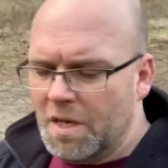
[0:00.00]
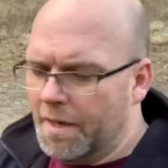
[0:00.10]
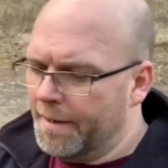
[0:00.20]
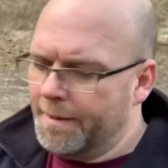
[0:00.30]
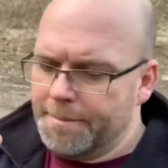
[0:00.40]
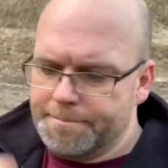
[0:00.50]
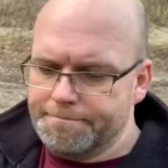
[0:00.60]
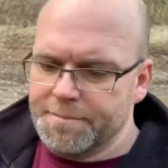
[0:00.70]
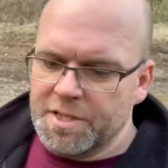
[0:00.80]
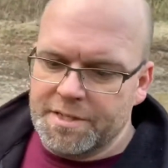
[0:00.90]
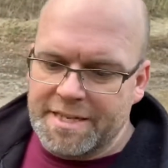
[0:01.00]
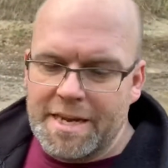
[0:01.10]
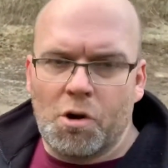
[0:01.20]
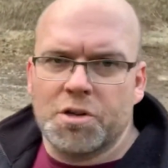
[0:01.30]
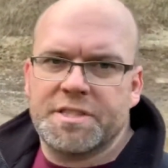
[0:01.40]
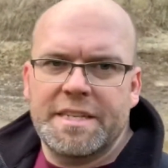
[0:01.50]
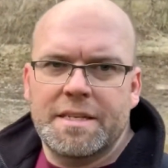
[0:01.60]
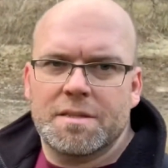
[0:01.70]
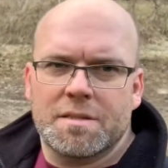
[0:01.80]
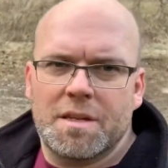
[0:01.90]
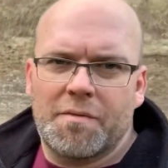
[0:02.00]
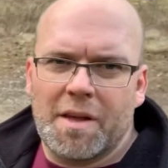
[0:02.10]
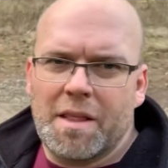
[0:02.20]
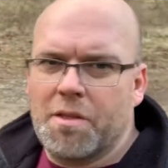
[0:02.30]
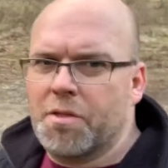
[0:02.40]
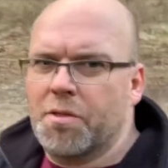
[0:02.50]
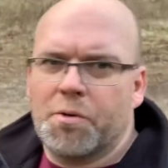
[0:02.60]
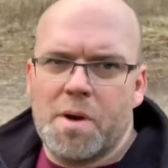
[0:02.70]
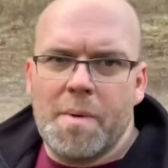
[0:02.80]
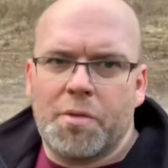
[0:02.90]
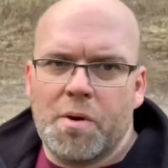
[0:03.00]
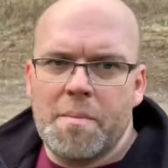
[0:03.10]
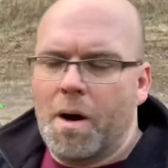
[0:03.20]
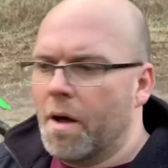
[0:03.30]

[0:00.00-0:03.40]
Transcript: the DRZs and stuff like that, the 3x3 mod.